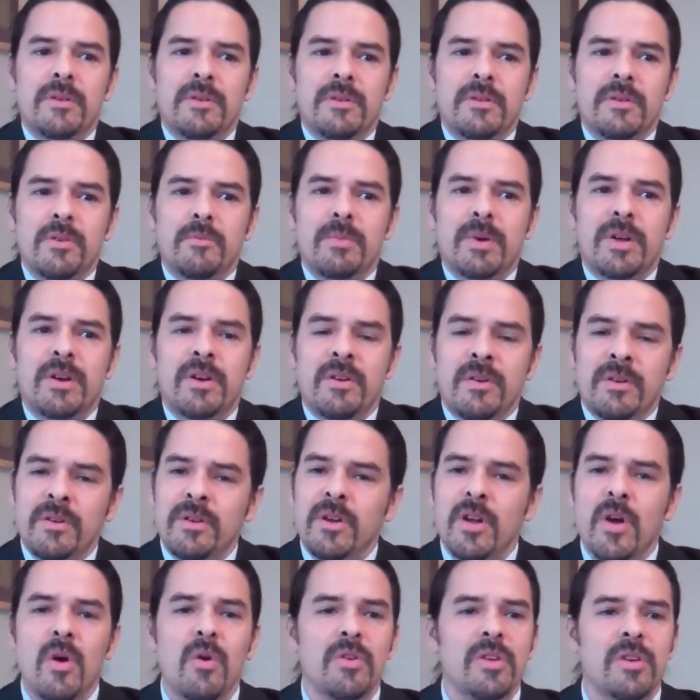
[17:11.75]
you better
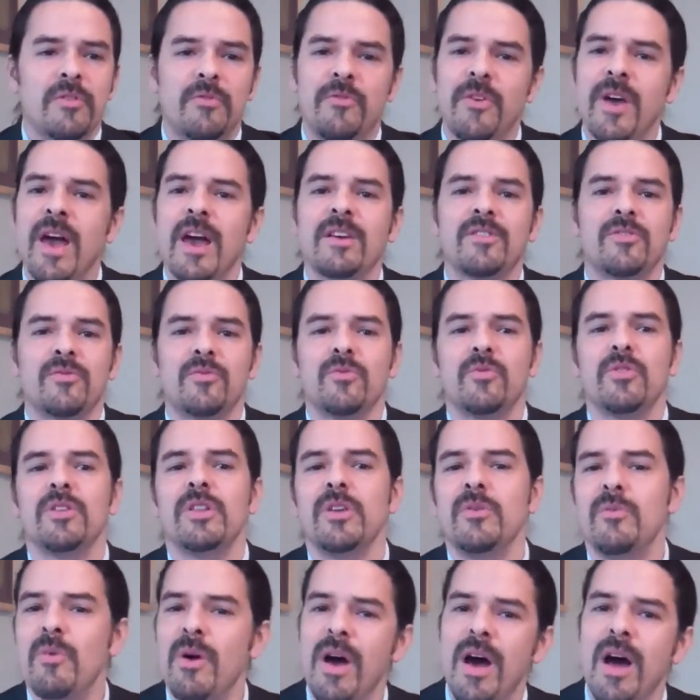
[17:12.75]
know your facts
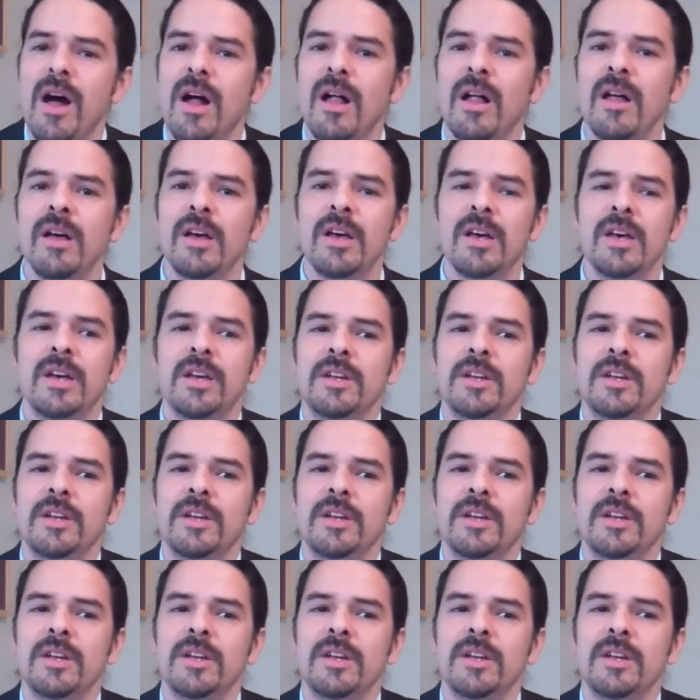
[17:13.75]
really well,